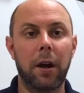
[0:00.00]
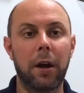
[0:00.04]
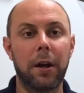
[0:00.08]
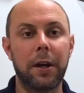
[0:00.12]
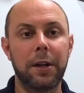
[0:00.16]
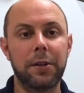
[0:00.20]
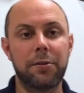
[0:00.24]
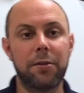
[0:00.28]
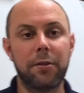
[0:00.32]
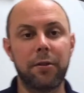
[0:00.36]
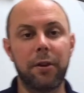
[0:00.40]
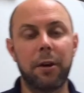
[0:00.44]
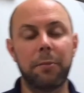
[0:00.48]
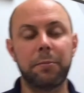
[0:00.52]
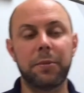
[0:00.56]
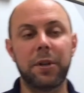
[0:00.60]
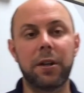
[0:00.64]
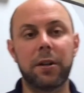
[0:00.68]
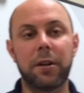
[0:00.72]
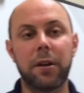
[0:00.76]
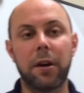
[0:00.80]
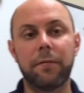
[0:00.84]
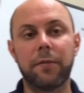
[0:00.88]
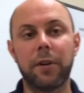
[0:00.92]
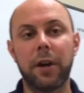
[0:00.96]
All right, so now I'm going
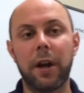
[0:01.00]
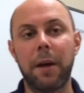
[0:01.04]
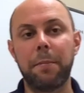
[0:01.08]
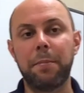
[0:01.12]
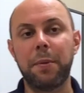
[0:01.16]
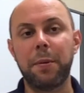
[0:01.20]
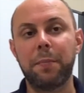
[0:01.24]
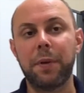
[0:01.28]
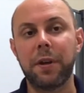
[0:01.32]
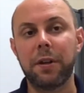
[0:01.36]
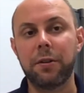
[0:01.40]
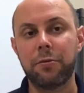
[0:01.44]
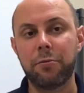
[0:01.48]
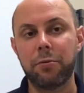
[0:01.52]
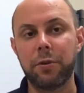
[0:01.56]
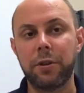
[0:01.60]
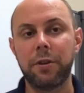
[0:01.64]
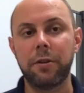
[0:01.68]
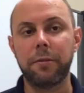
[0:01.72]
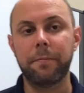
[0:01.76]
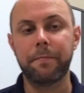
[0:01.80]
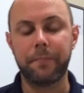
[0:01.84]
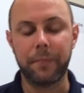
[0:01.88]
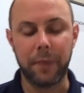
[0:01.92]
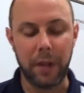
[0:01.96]
to cover EpiPens with
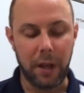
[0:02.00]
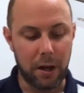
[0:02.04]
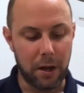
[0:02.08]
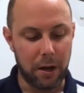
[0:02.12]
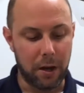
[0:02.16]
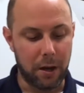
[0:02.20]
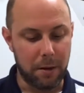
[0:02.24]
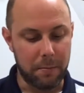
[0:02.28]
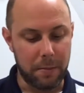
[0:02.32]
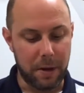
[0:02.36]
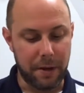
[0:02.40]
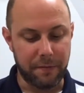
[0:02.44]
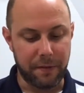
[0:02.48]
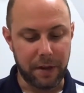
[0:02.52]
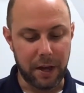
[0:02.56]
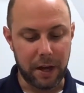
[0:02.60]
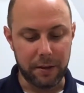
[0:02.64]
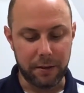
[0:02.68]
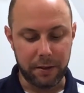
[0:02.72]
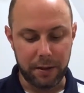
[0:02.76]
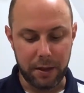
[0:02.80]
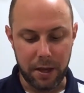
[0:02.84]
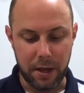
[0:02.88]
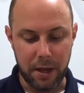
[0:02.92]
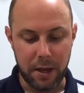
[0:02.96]
you. I've
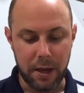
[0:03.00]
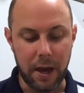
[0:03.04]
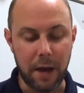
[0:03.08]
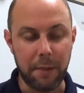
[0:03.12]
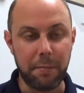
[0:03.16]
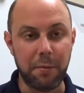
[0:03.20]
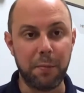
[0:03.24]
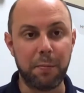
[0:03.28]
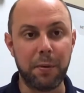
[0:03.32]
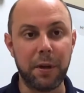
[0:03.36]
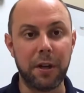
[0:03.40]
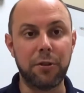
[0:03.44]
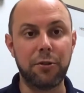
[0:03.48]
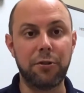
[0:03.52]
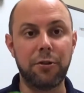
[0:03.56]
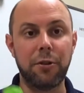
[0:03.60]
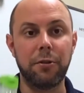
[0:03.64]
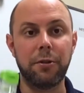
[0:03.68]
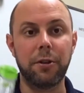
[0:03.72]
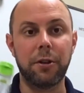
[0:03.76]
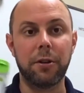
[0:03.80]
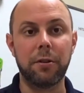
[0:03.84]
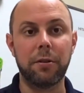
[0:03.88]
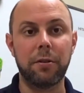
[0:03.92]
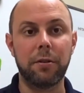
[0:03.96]
got the EpiPen
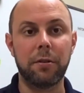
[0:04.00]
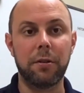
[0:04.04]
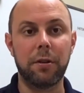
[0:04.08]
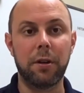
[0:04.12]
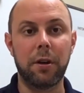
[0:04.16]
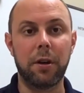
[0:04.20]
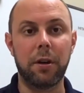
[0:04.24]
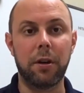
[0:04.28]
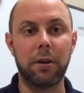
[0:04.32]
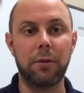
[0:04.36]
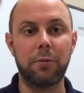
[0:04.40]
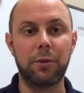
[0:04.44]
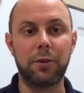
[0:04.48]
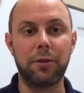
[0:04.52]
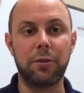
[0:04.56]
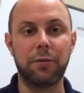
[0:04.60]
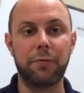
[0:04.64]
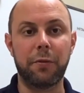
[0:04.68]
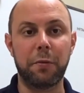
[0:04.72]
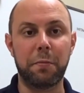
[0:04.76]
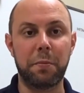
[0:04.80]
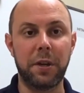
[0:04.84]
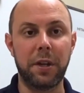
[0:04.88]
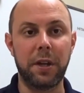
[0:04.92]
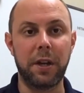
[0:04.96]
Junior, which is
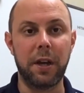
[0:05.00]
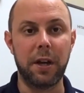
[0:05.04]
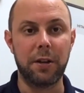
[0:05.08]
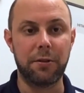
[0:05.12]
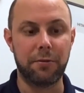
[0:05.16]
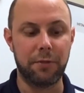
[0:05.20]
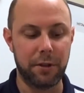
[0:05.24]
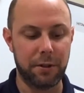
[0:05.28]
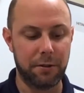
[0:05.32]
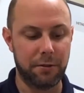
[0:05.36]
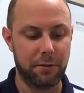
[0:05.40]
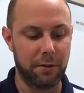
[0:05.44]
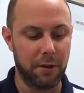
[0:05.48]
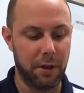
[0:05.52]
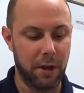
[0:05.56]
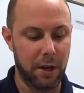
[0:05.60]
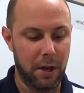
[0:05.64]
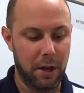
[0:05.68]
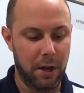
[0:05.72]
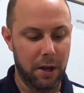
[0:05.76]
for pediatrics.